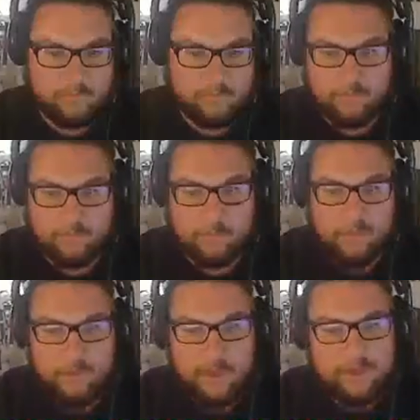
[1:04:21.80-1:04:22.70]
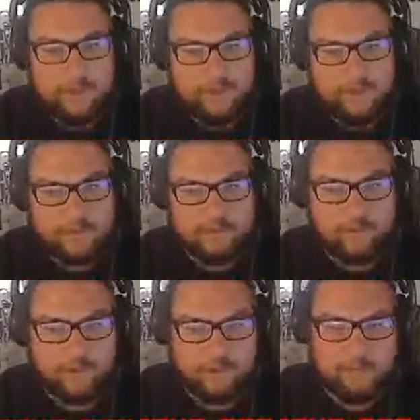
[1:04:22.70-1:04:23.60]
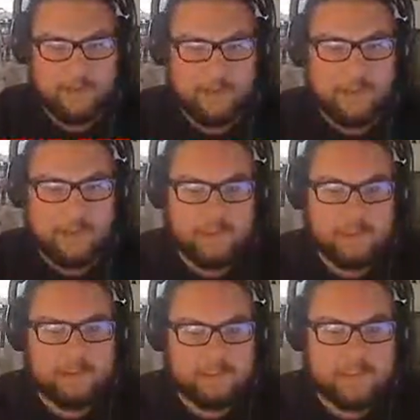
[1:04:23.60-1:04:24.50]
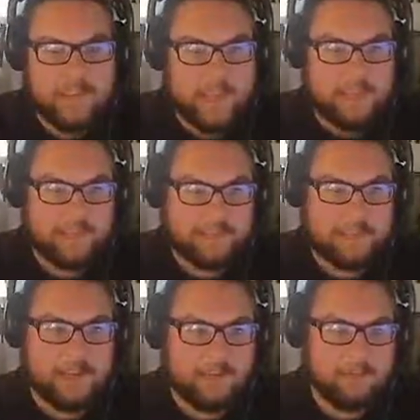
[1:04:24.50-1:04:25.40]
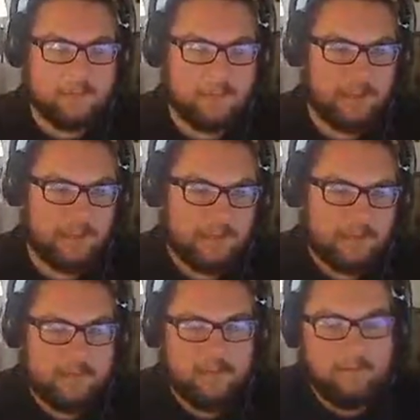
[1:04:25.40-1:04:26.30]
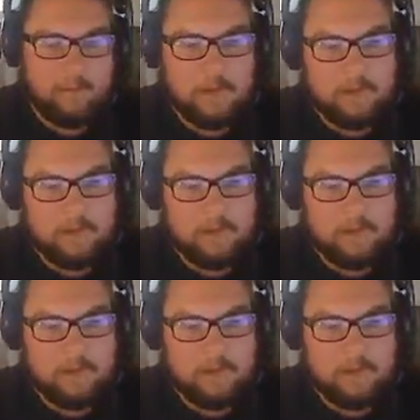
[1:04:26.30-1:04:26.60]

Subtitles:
I think it's more limited. Like, you can say any setting, but like modern